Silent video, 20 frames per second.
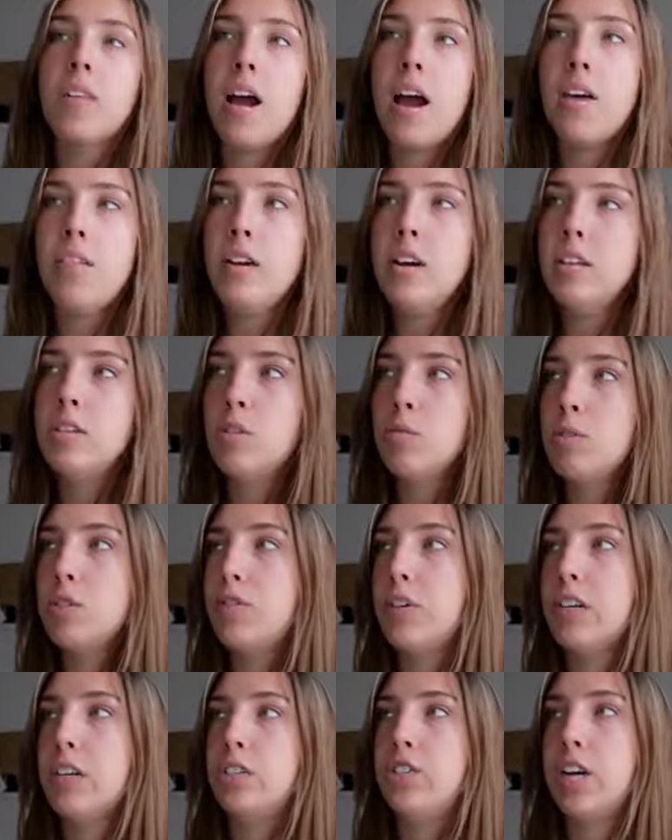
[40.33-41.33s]
I think it's so much
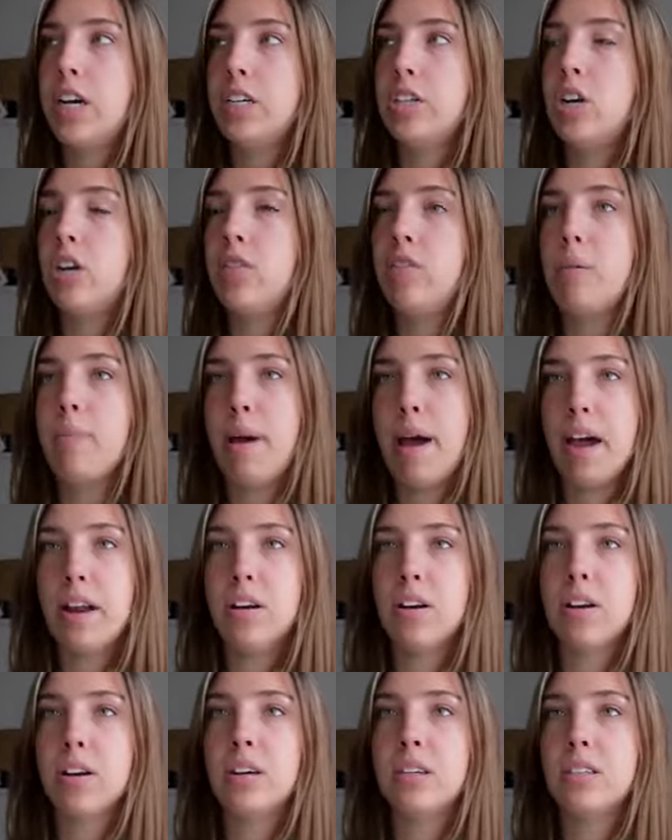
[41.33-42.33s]
fun to change all of the
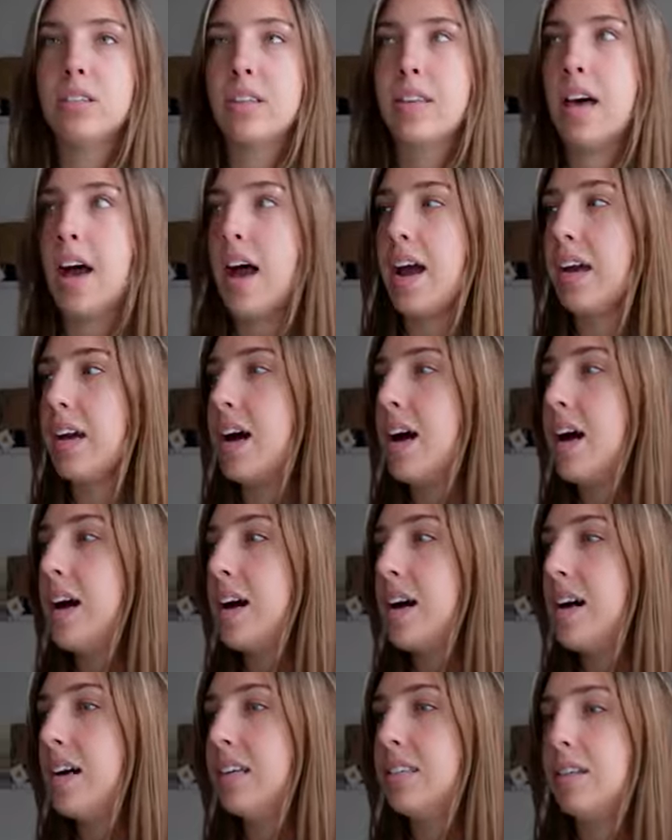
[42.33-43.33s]
banners and the
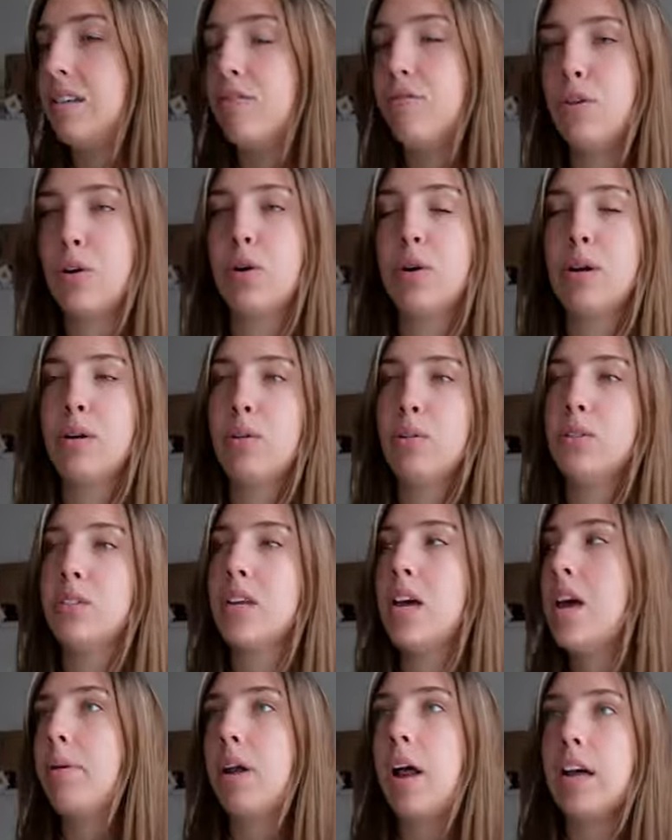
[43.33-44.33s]
icons and
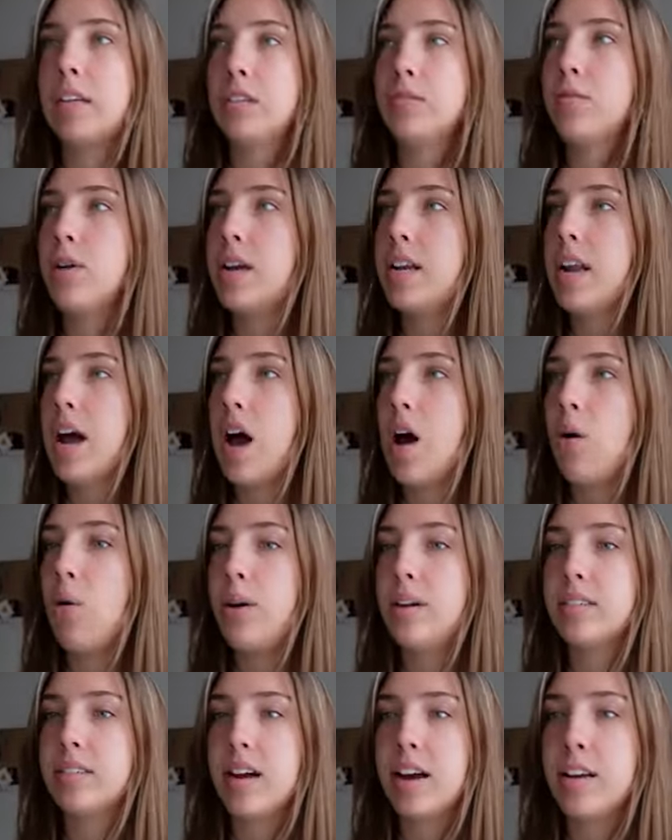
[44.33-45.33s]
photos, but as of right now,
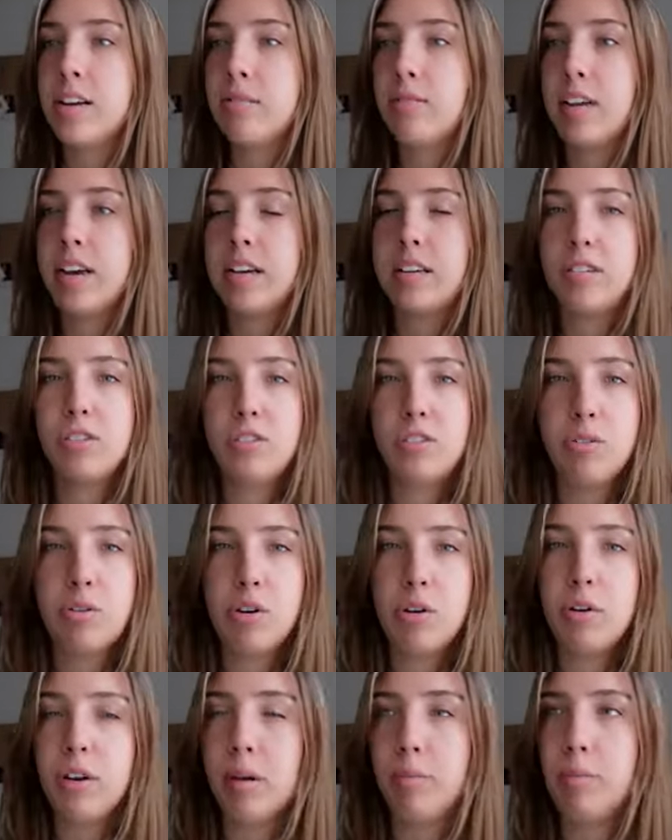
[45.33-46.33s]
it's kind of like
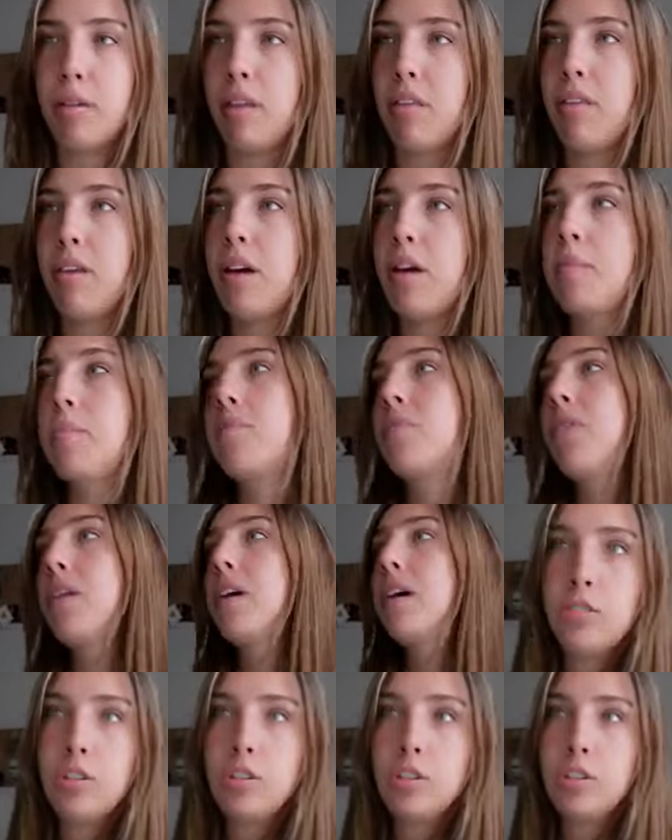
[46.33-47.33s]
Studio Ghibli theme.
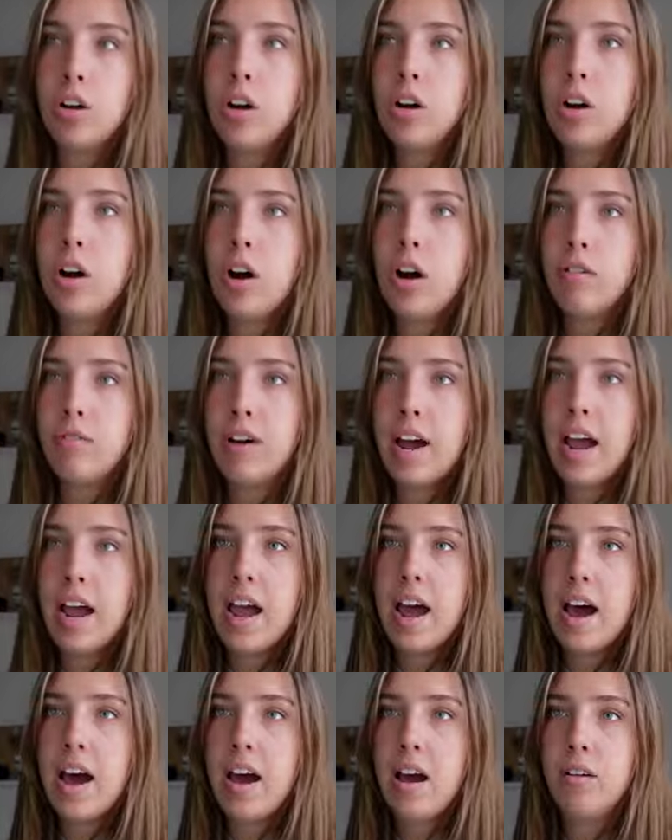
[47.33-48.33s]
To start off, I
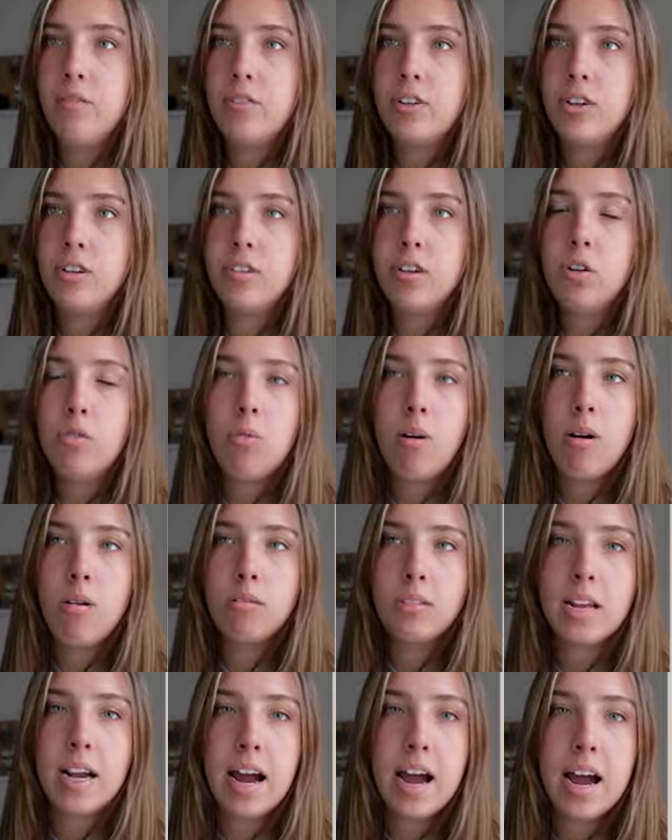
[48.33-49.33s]
have just a
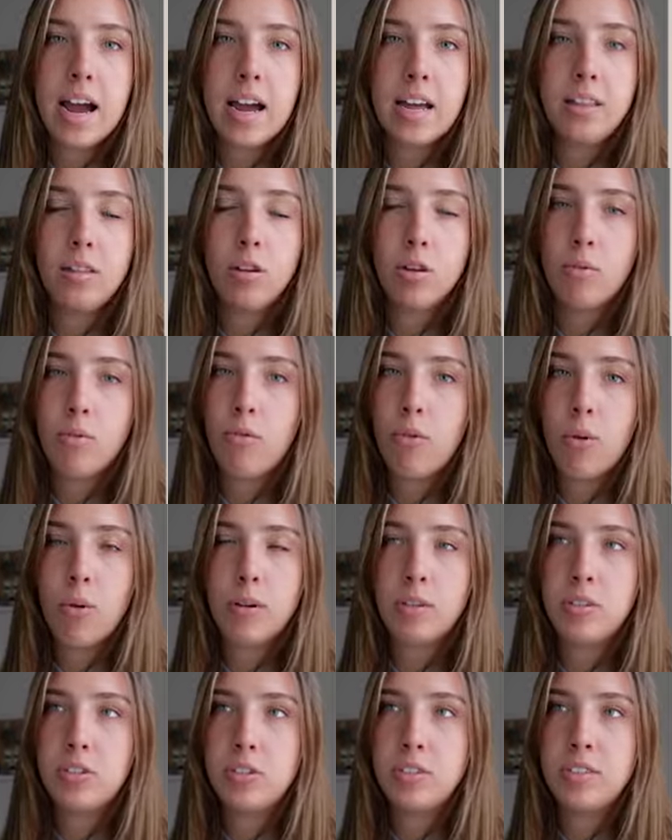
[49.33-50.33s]
quote that I look
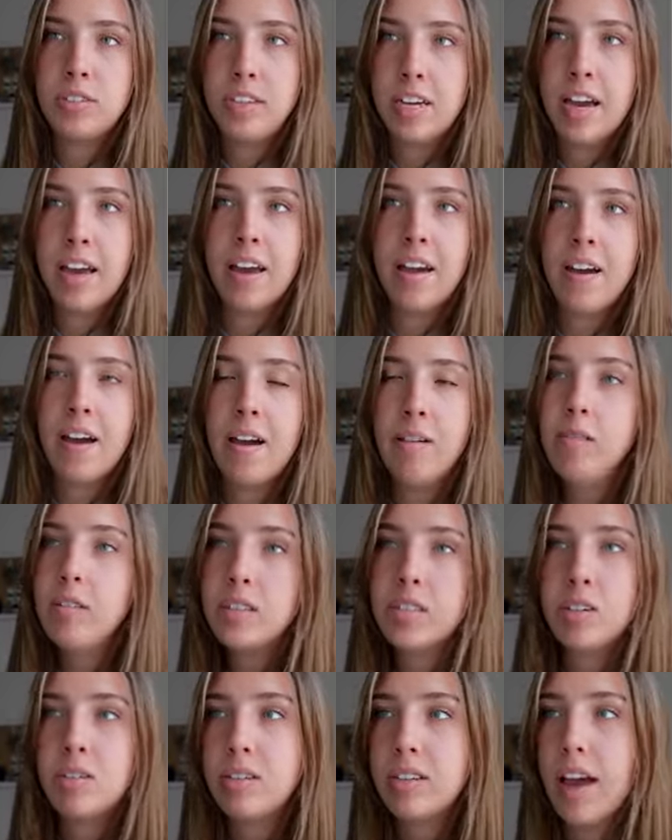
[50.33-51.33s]
forward to seeing every
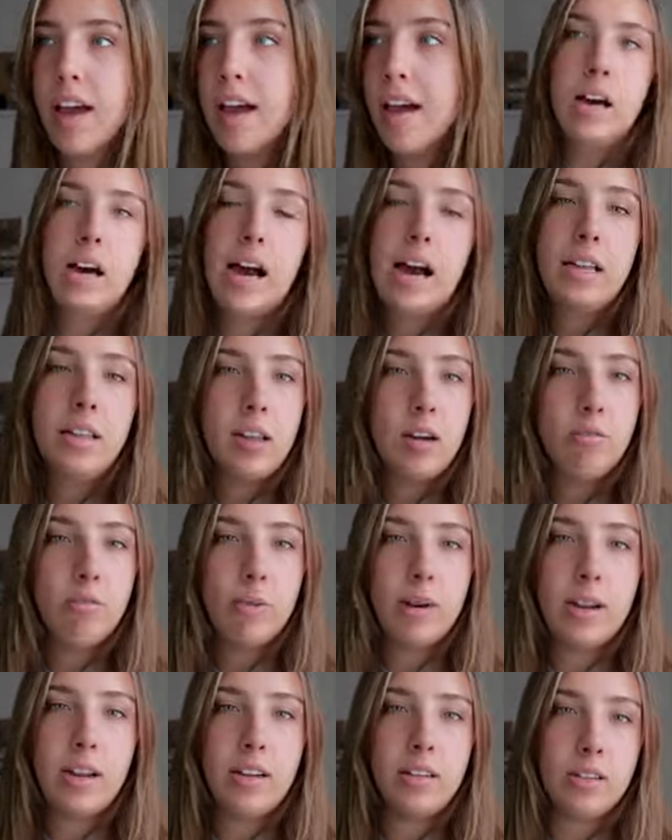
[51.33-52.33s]
single day. I love
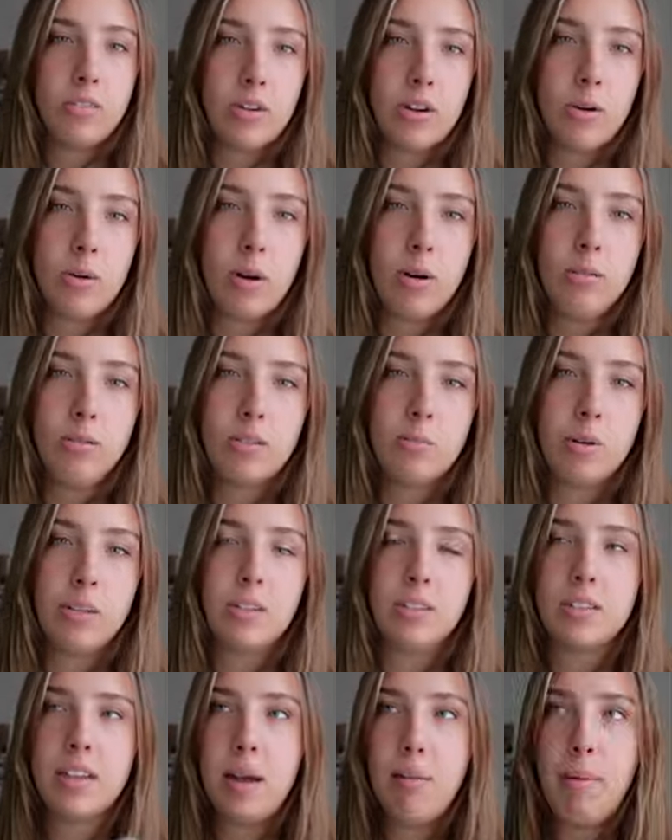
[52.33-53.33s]
reading different quotes, but
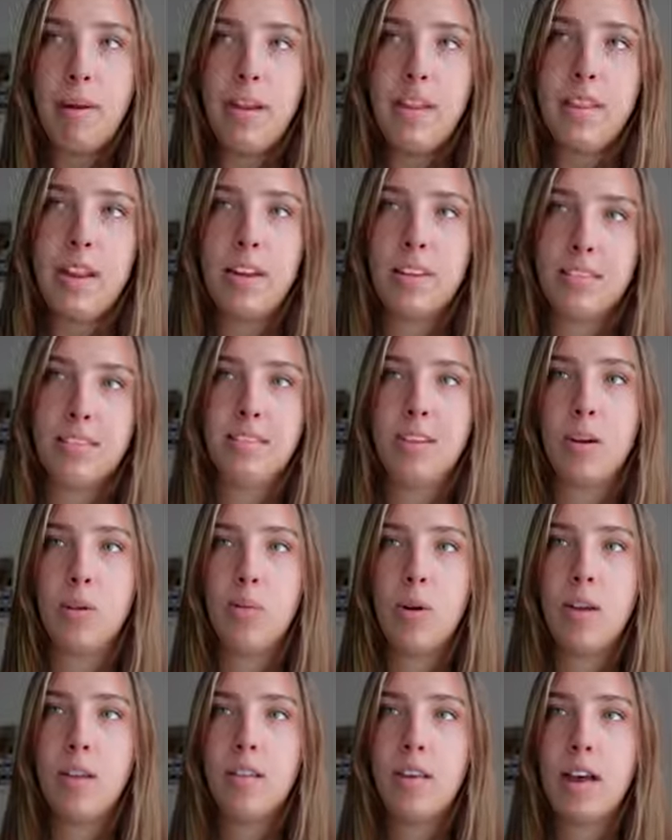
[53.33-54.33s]
there's not many that I stick
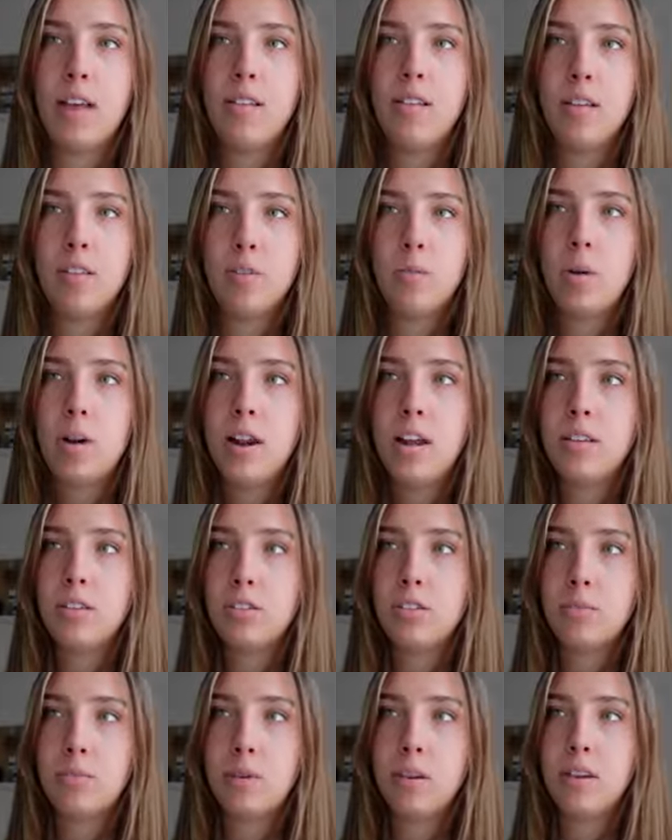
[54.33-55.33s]
with, and this one has
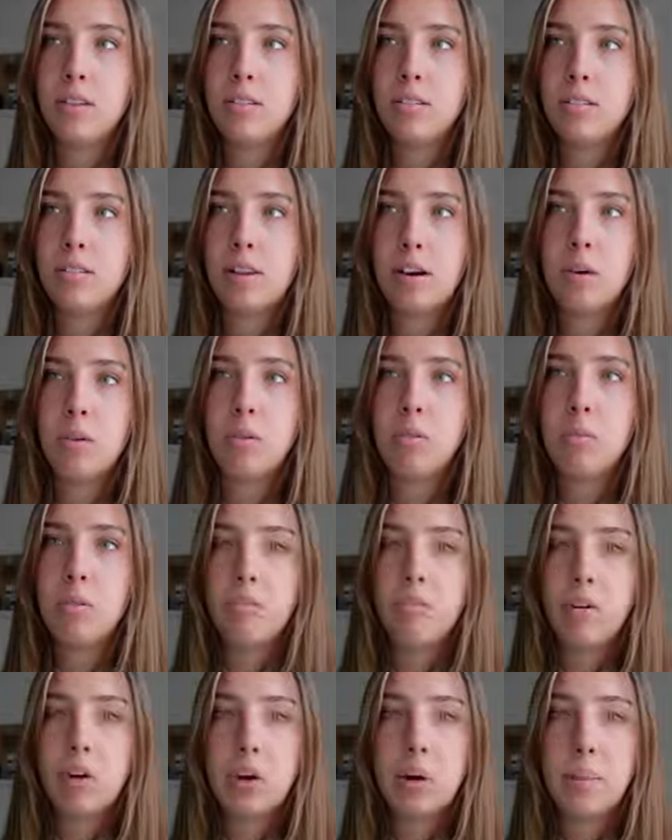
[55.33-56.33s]
just been stuck with me
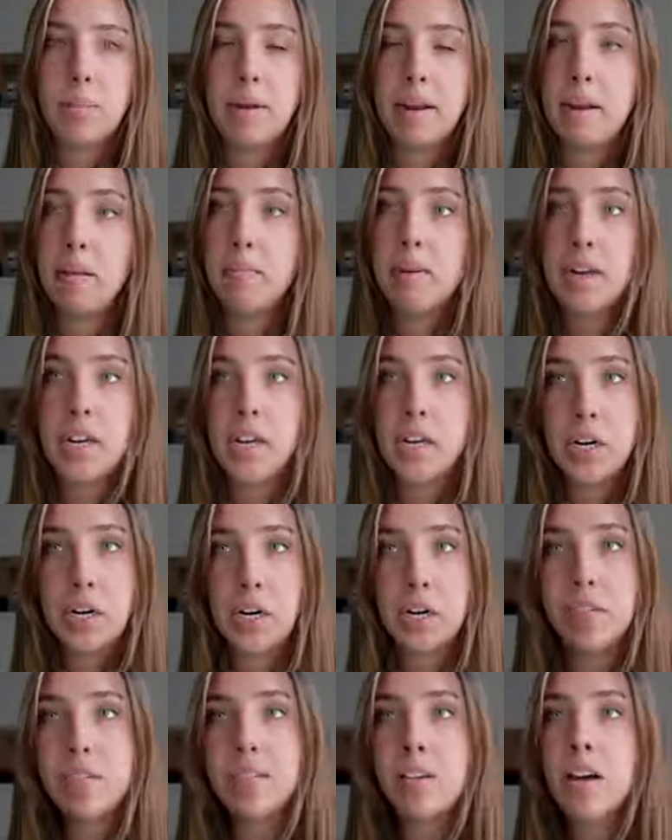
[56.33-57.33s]
for many
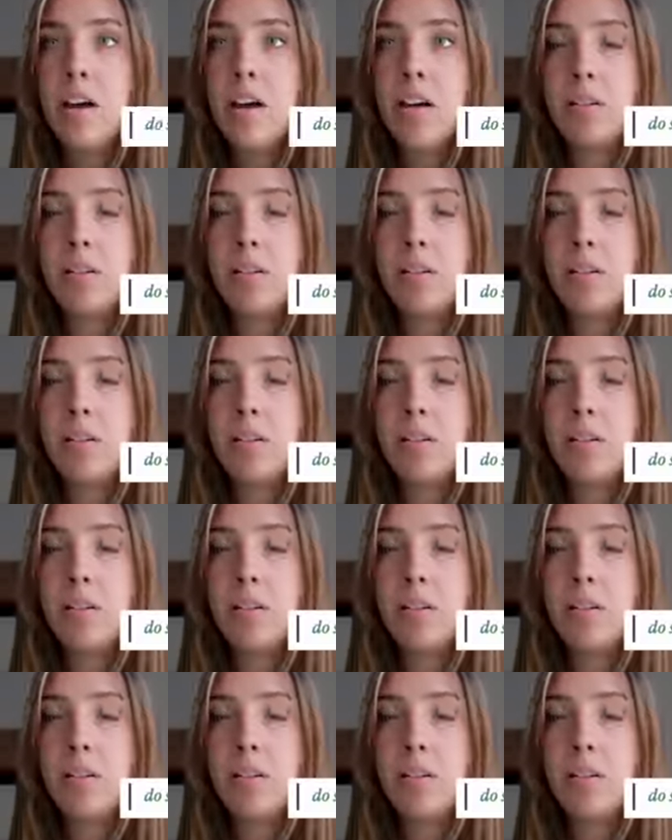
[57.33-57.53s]
years.